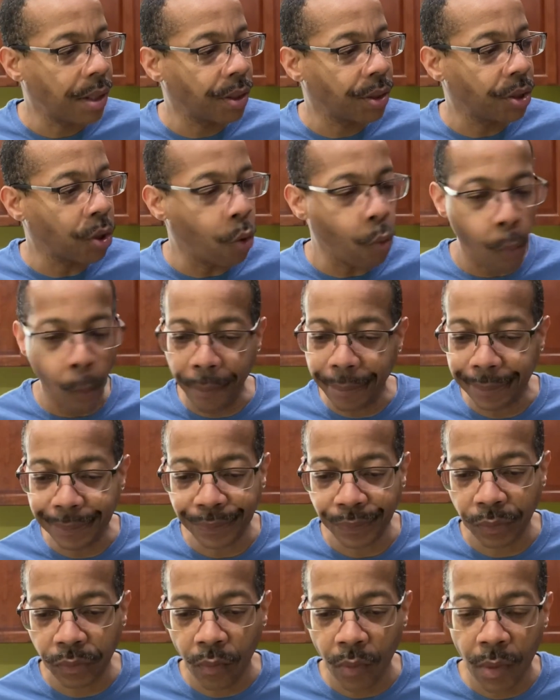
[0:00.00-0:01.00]
Nope.
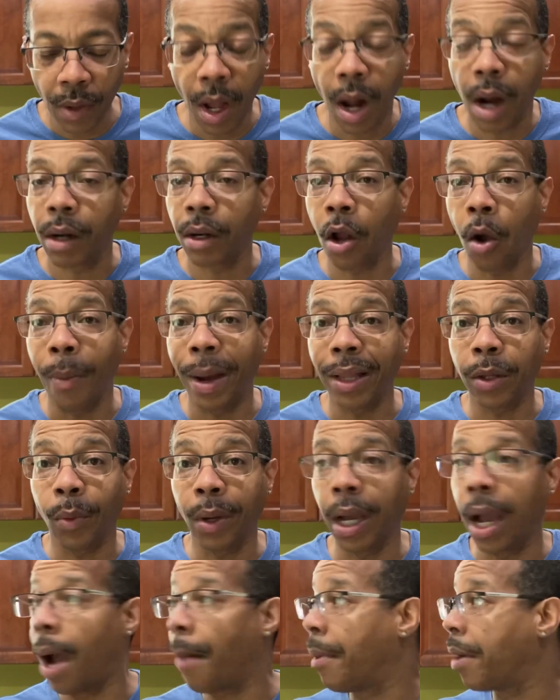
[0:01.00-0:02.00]
Oh, by the way,
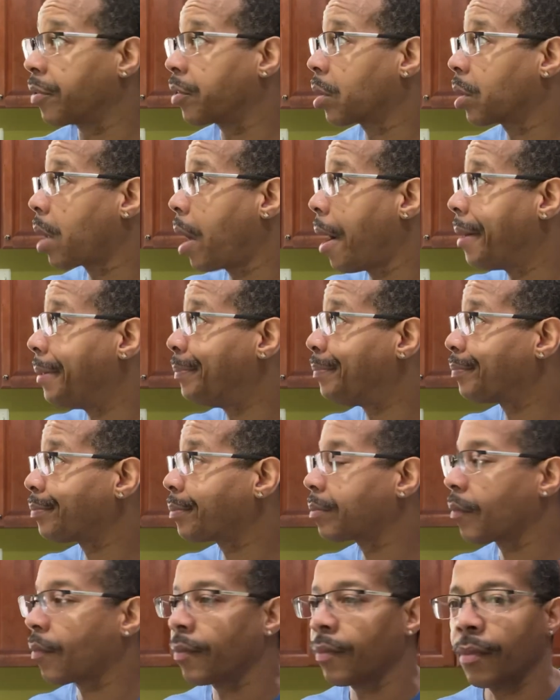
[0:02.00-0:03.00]
I'm off the clock.
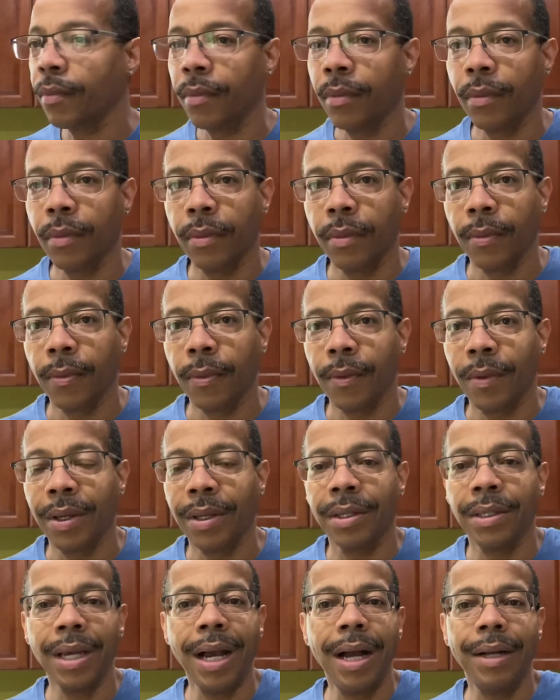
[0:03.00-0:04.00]

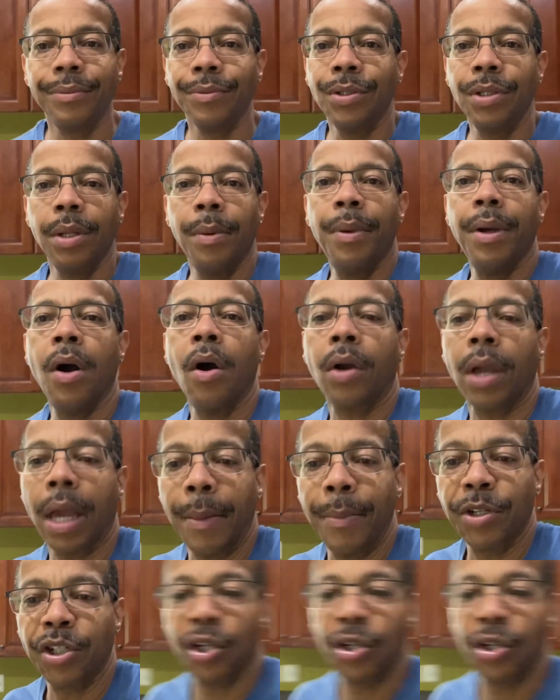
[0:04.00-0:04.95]
Yeah. You, okay, let me show